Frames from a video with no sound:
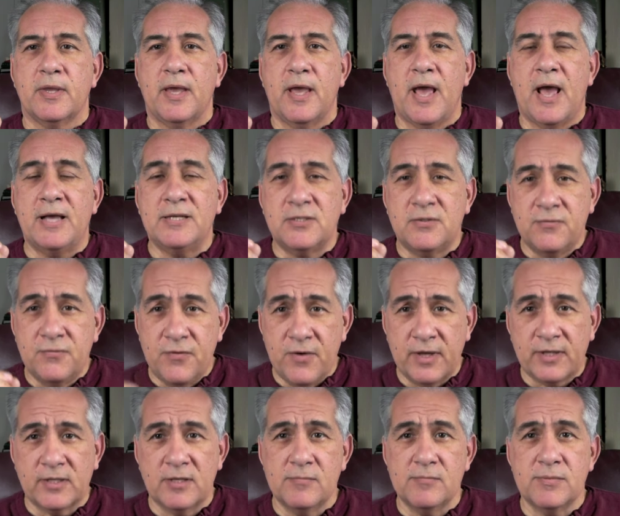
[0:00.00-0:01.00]
As
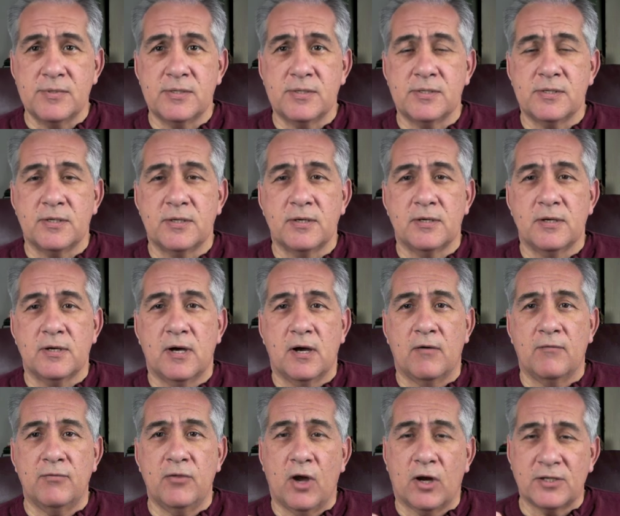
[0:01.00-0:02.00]
victims
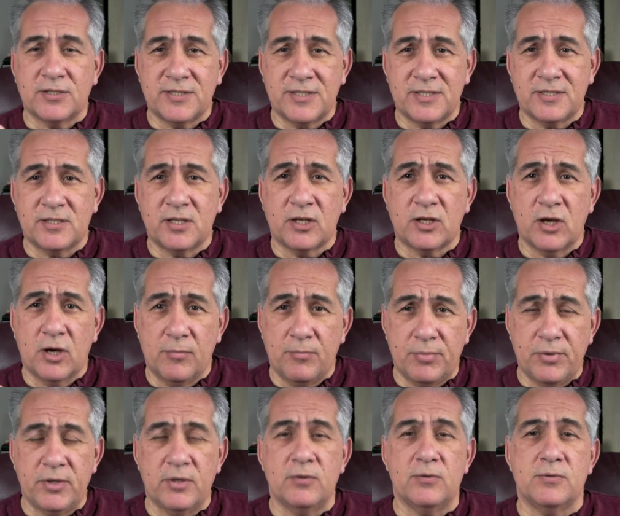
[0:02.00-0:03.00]
of narcissistic
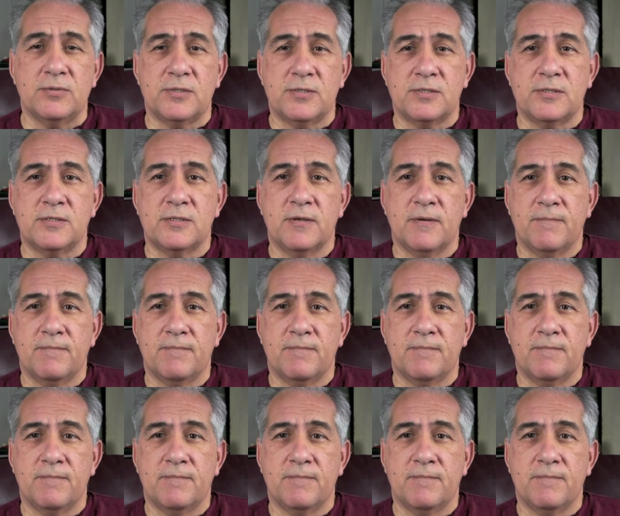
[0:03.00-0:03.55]
abuse,